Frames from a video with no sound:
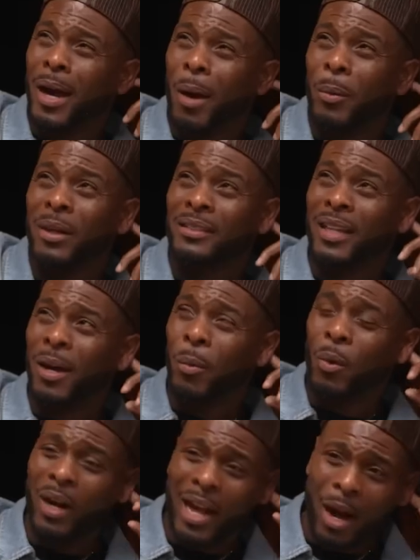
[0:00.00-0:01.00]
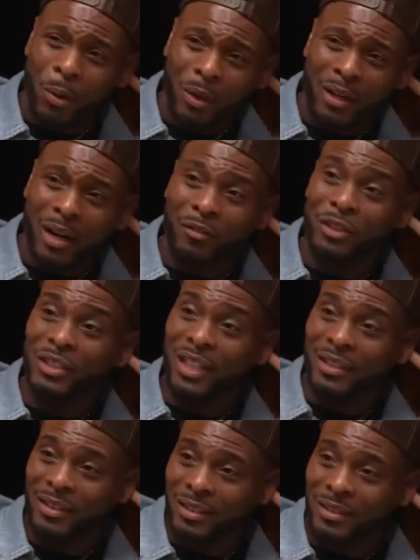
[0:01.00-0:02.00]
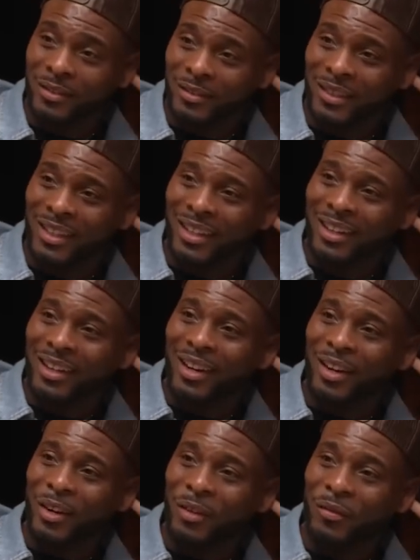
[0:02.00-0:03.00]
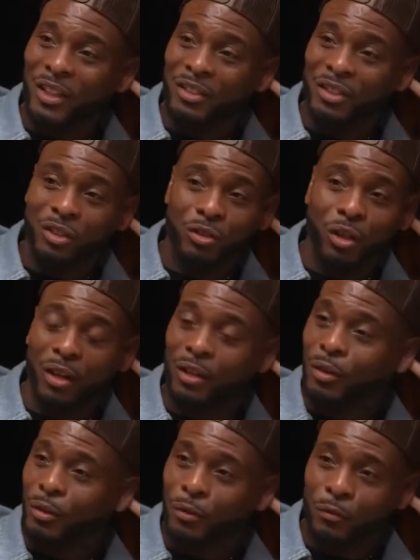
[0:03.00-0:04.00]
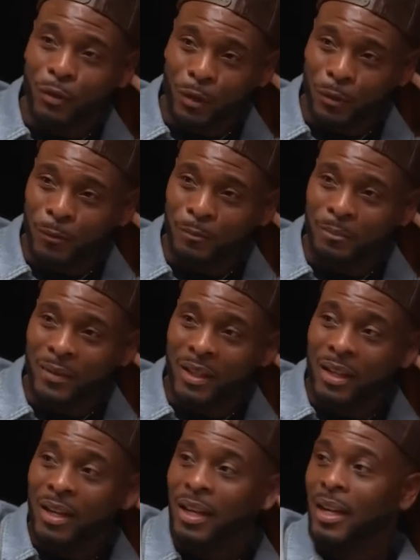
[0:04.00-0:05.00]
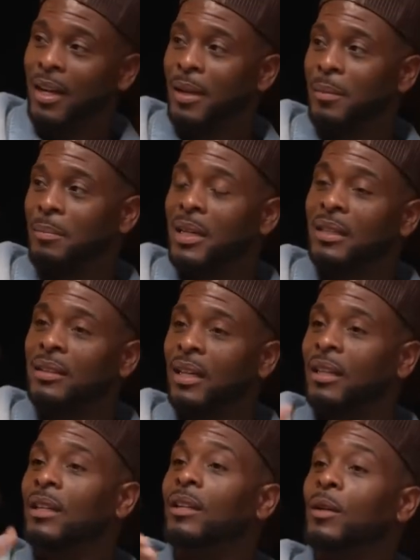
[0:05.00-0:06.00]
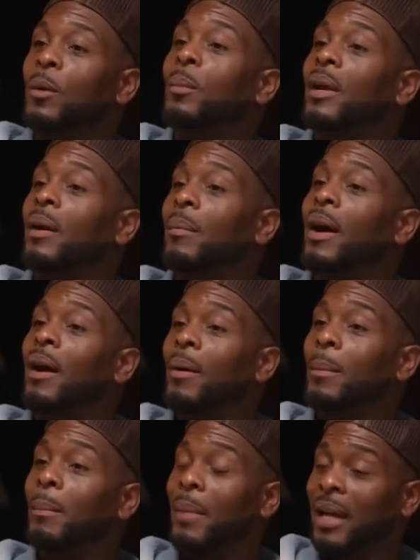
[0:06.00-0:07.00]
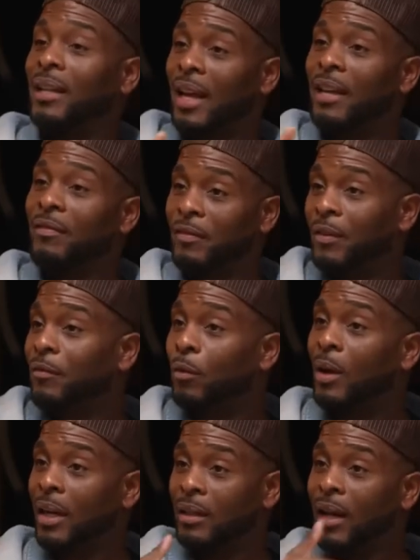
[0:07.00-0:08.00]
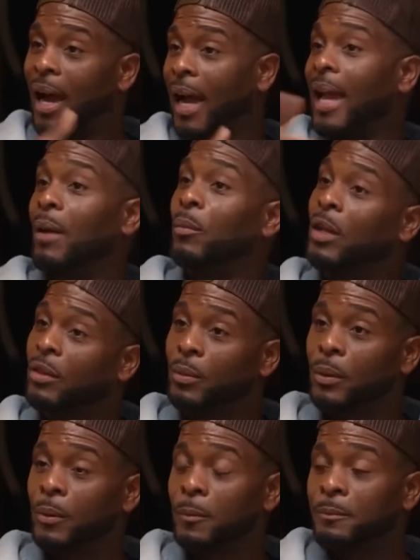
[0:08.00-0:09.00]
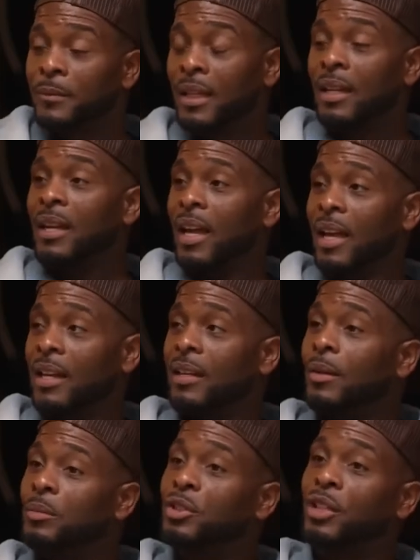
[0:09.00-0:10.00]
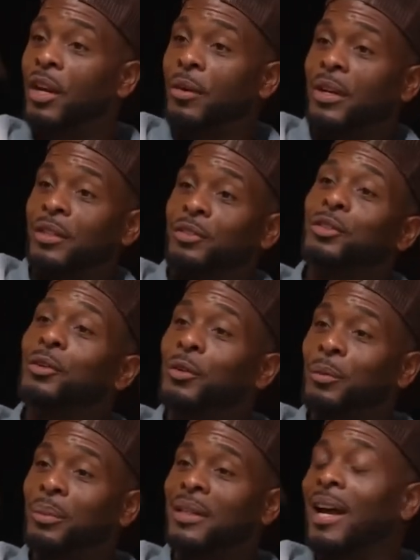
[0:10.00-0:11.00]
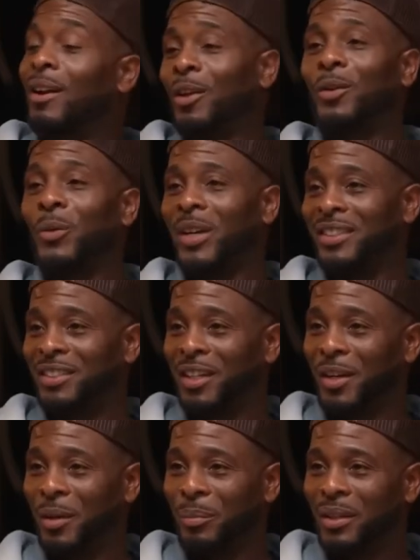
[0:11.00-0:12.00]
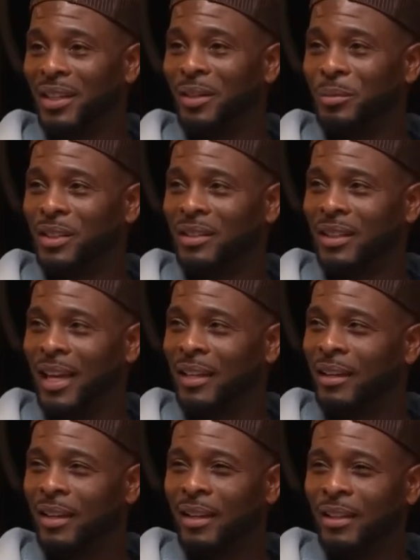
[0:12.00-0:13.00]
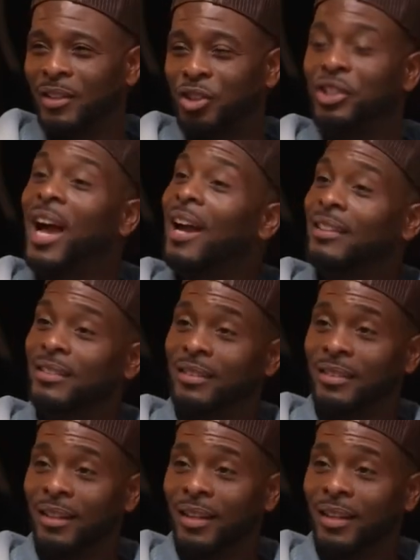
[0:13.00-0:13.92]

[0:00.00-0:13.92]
1 hour conversation of us just talking on the phone and me telling a little bit about my life of what I had went through and him sharing too, but not all the way sharing, but him just like shocked